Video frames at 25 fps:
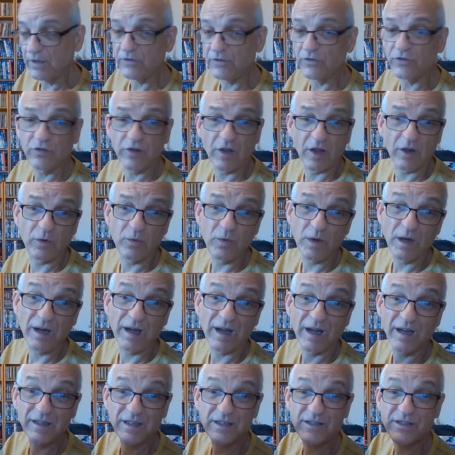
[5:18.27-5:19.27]
So
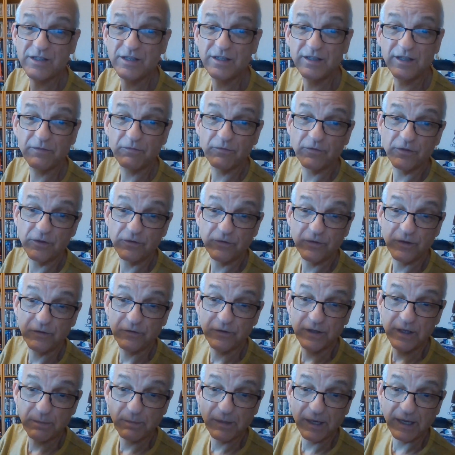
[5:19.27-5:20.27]
I listed them for
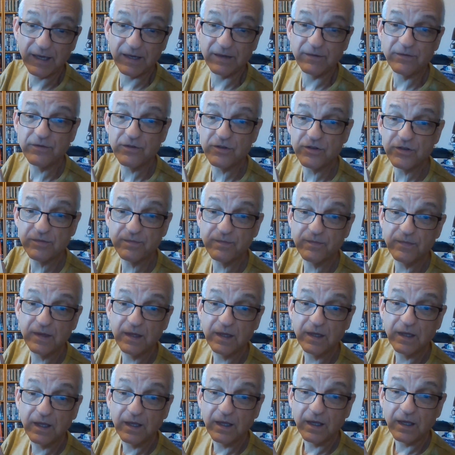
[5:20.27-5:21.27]
£50.
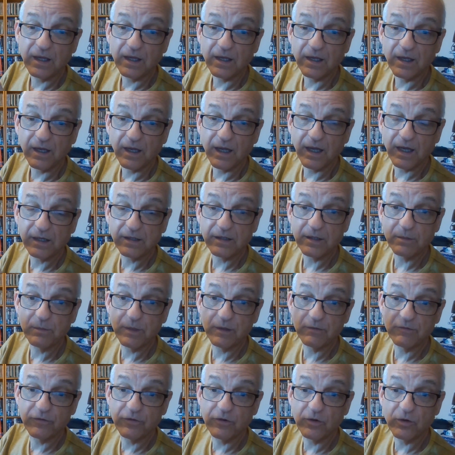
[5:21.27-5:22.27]
Had them
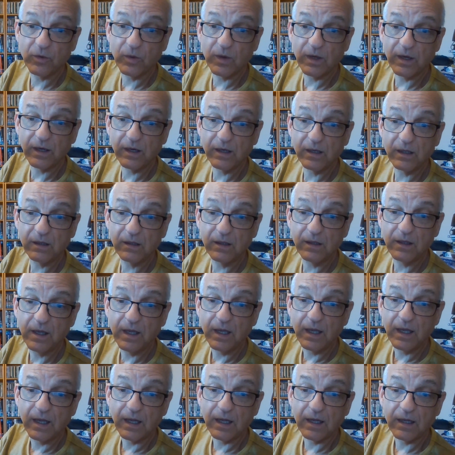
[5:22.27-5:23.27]
up for a while,
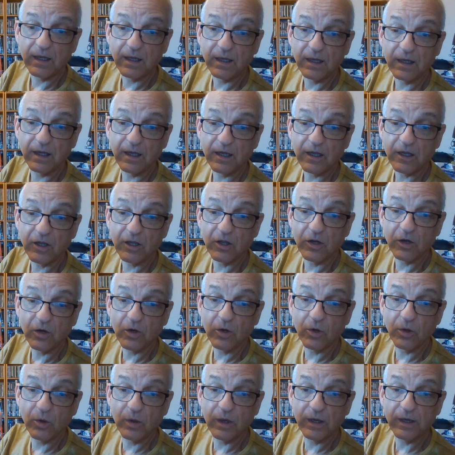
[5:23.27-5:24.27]

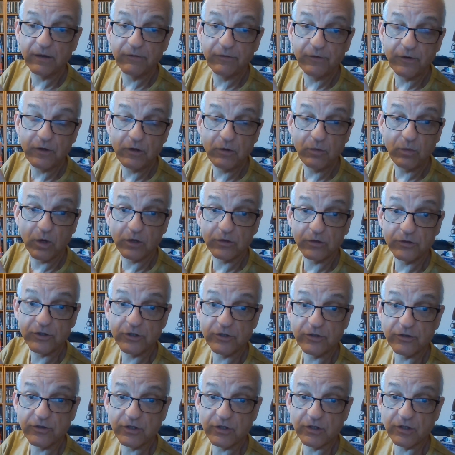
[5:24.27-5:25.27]
got quite a few
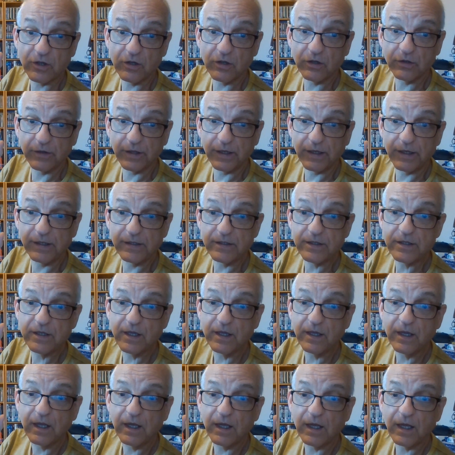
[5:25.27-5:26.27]
watches on it,
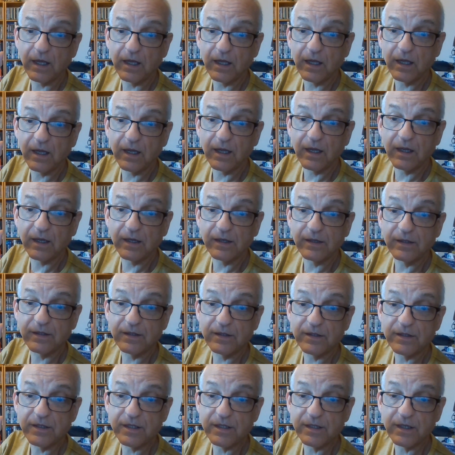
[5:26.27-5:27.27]

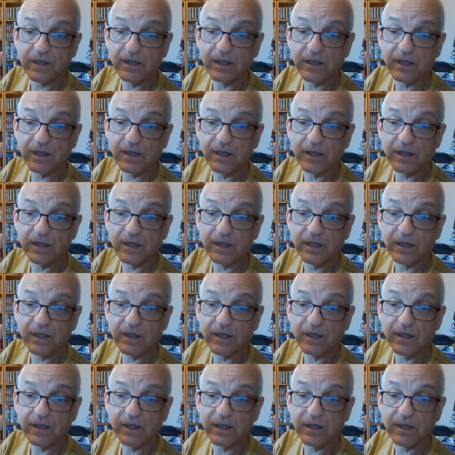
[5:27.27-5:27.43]
and